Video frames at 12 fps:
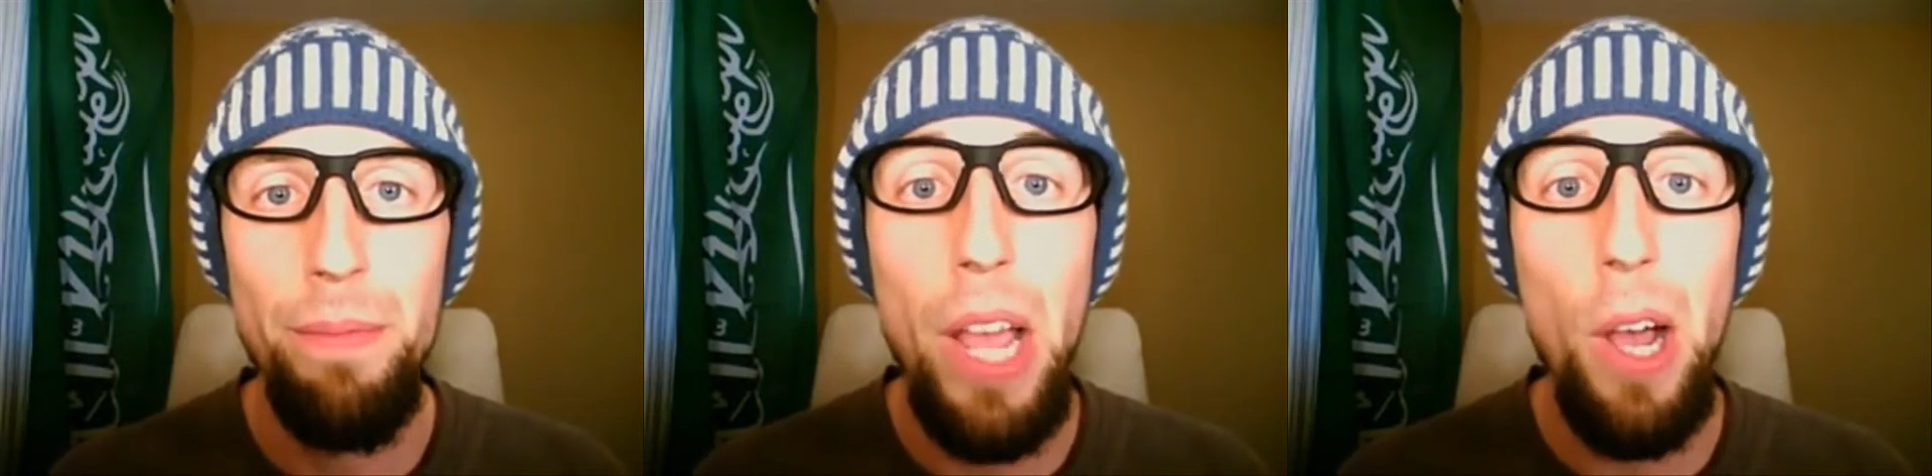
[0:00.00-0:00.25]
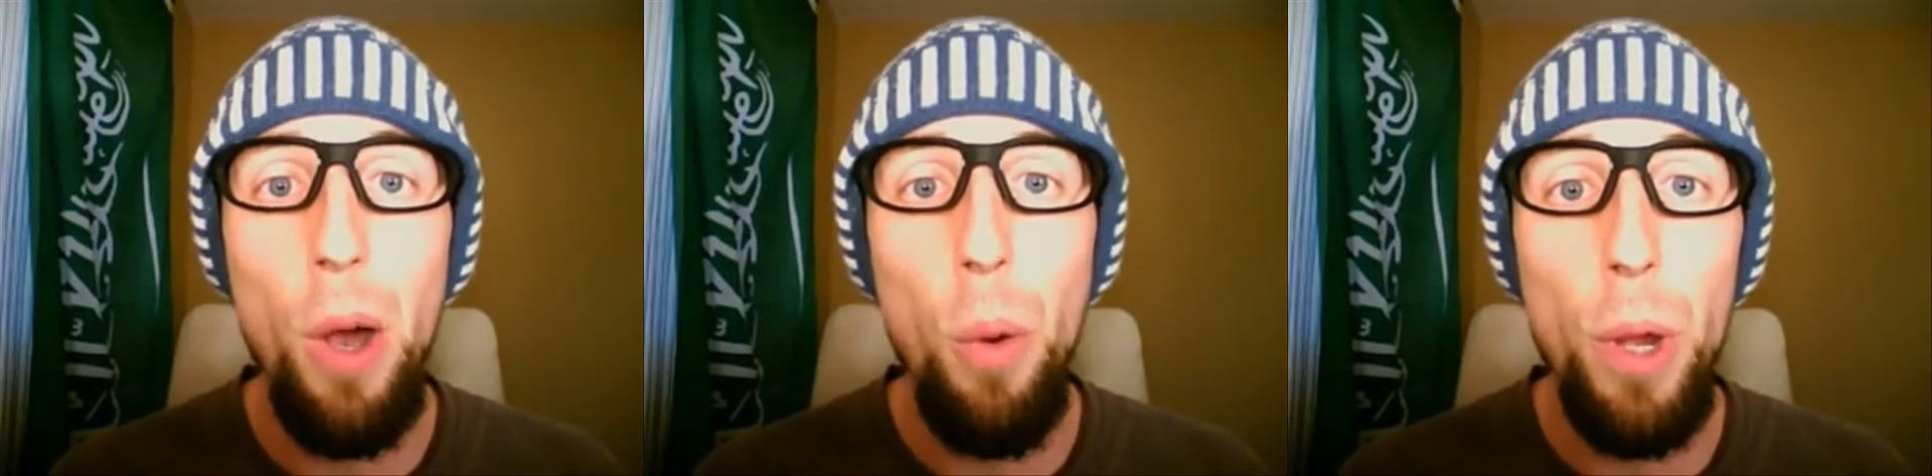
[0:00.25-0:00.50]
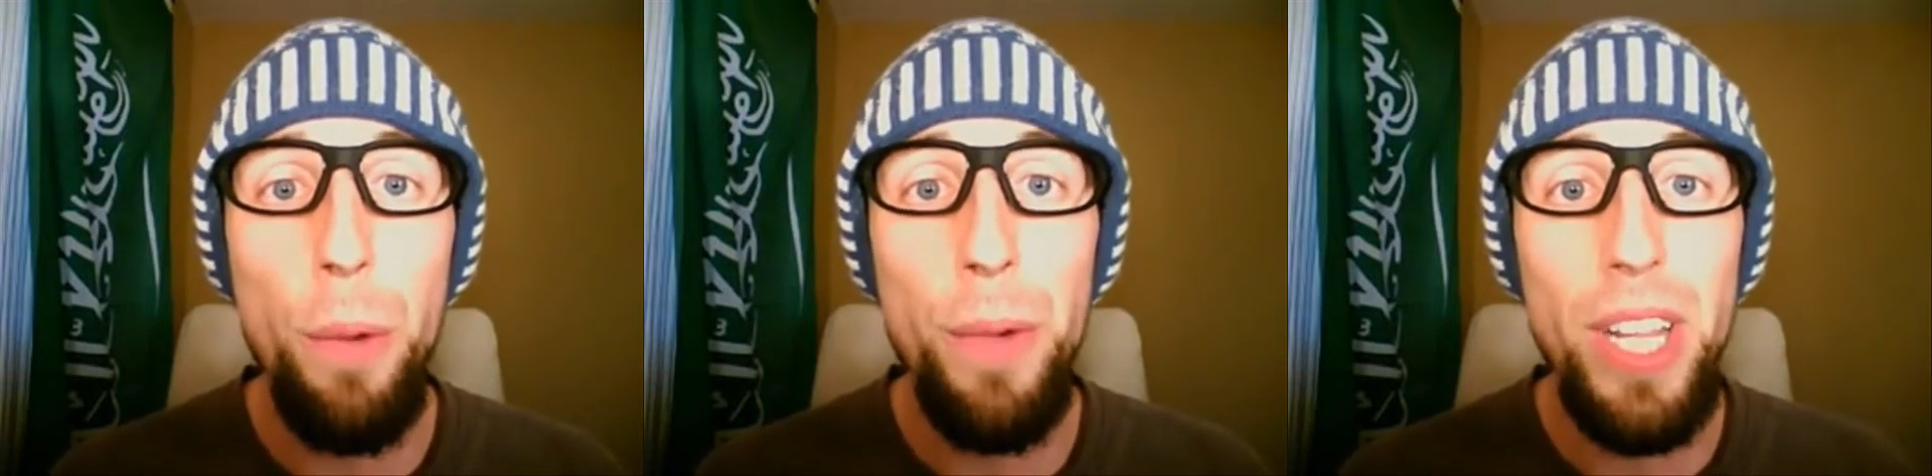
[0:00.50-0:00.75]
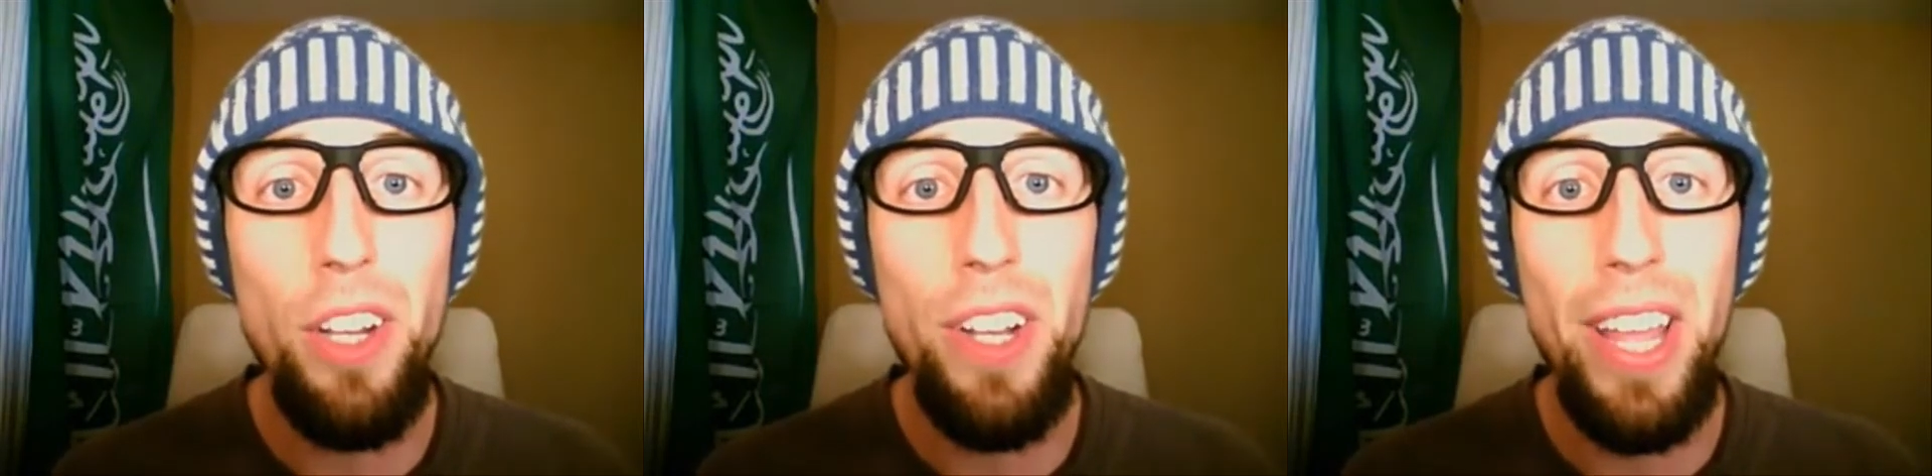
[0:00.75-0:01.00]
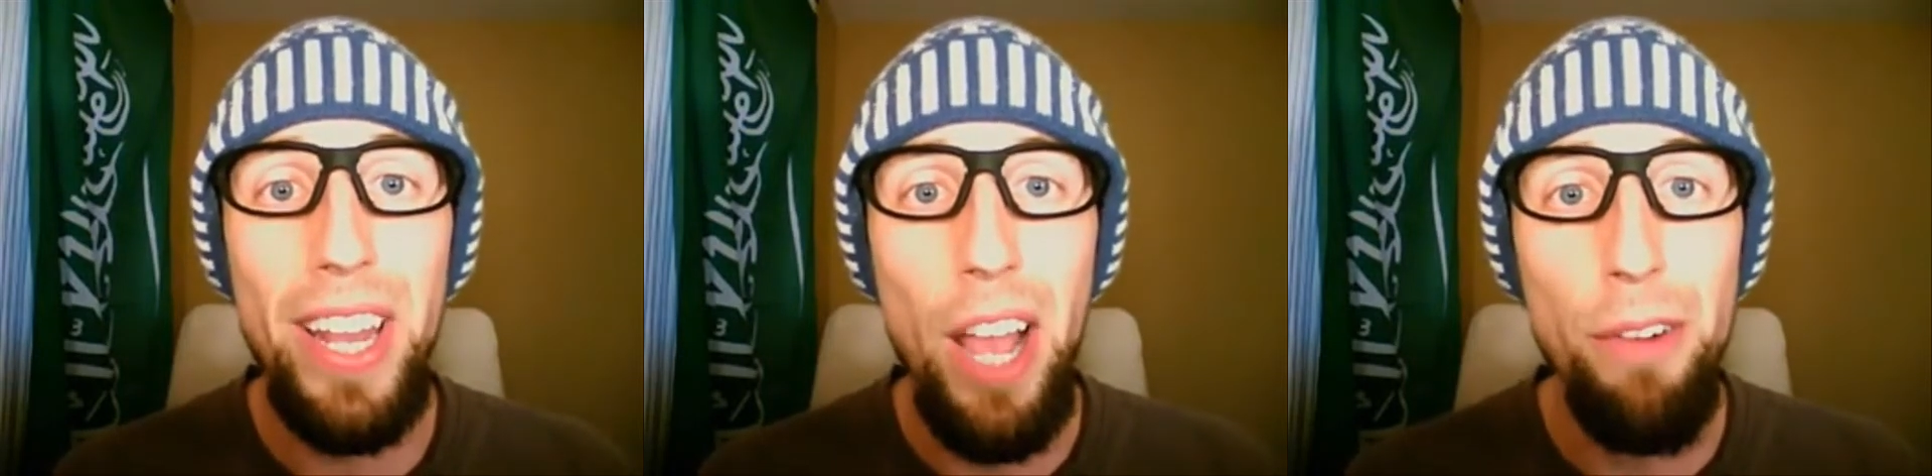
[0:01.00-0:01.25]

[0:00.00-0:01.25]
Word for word: Now, when we look at